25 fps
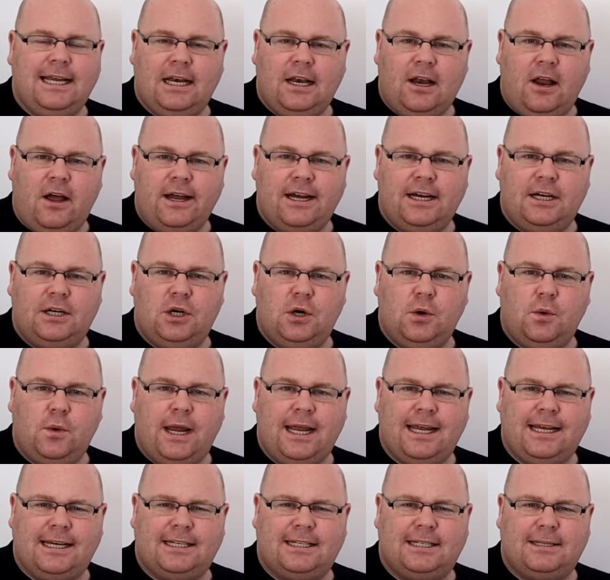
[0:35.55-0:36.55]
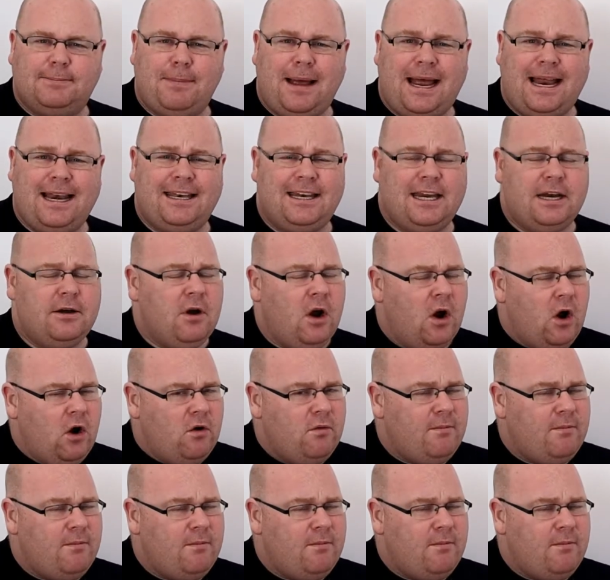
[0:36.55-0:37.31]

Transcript: it like to expand in?